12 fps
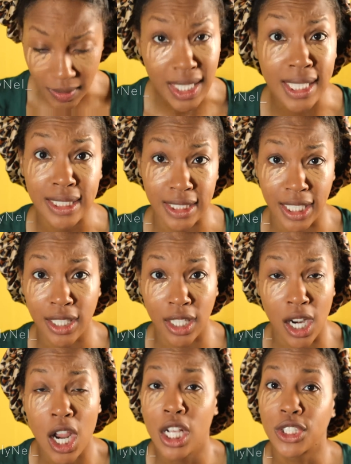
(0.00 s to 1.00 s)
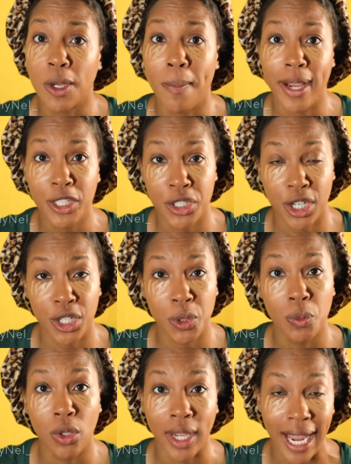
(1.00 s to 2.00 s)
concealer. So make sure
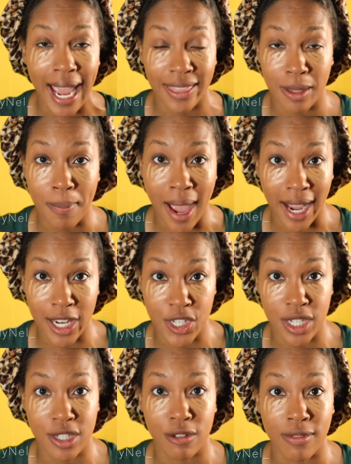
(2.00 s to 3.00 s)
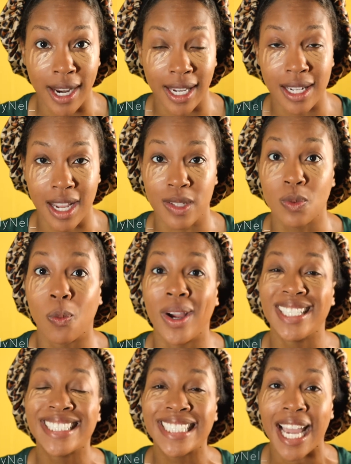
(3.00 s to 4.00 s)
you look at the packaging to recognize
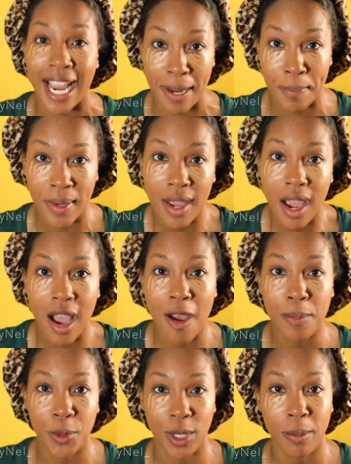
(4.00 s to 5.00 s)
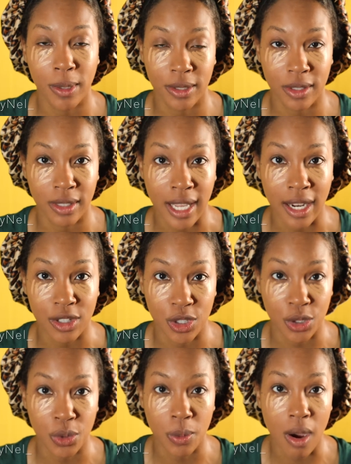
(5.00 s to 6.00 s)
what type of beauty blender that
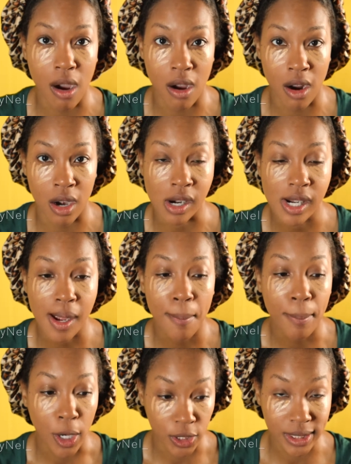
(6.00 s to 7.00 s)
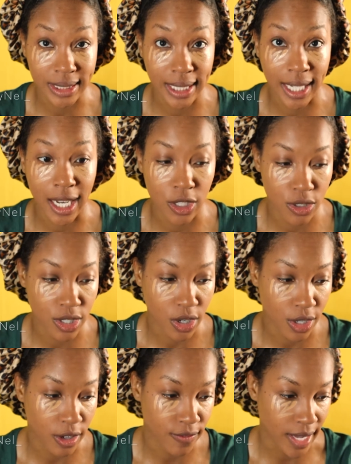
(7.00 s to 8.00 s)
you are purchasing and using
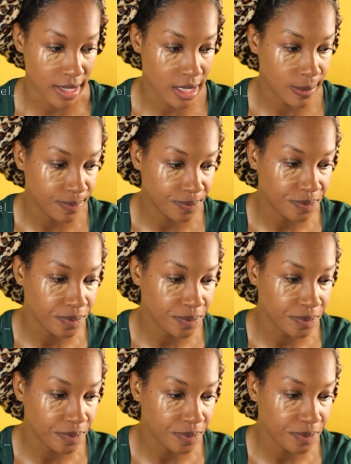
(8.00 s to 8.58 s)
on your face.